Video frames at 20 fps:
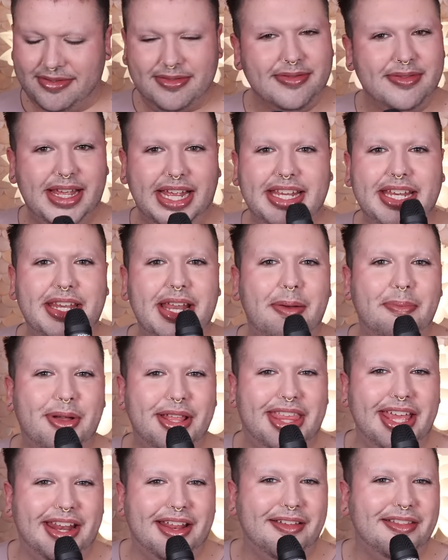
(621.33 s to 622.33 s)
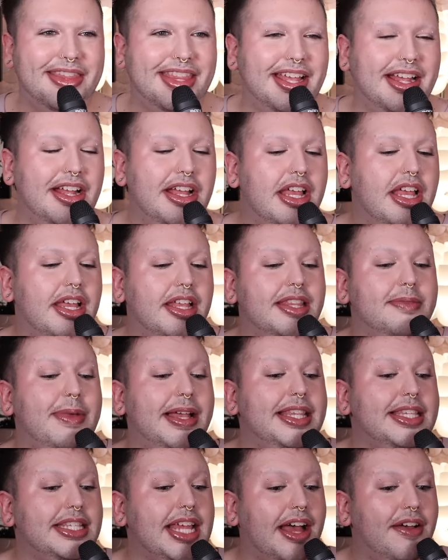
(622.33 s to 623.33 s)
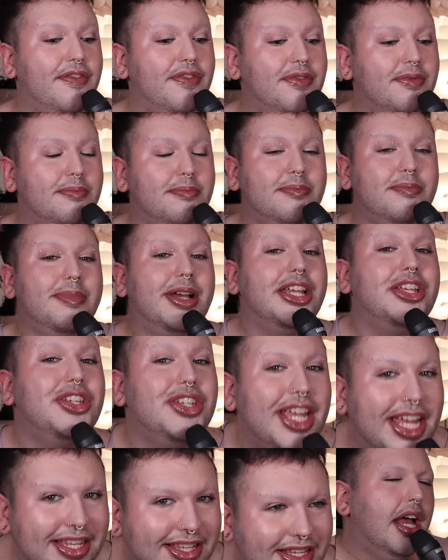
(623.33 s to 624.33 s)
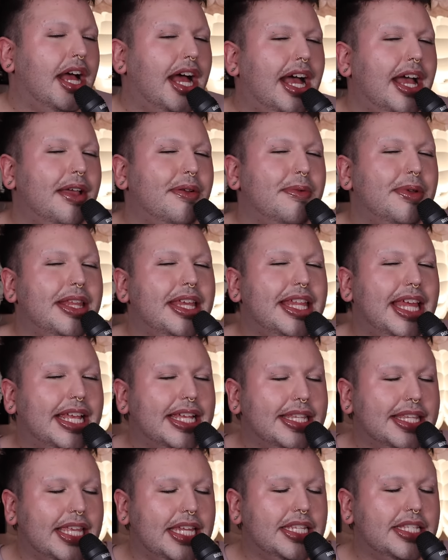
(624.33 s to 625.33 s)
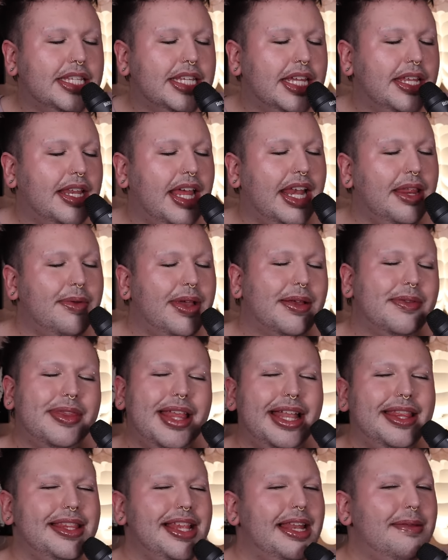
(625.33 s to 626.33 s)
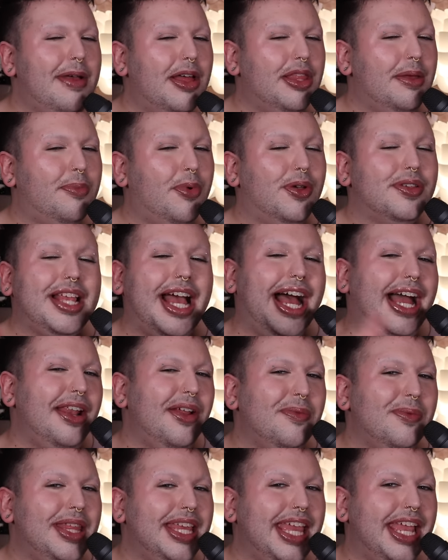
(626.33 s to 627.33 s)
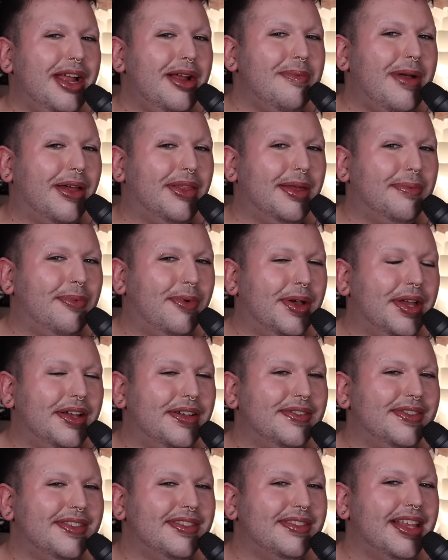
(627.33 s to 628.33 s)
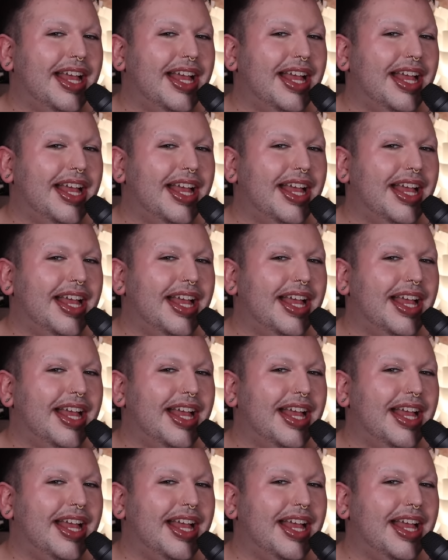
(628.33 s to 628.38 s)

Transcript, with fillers: I did not put them out there. It's my stuff, my shit. I really like a skin tint. Anyway, that's not about lip oils. I don't really care about lip oils.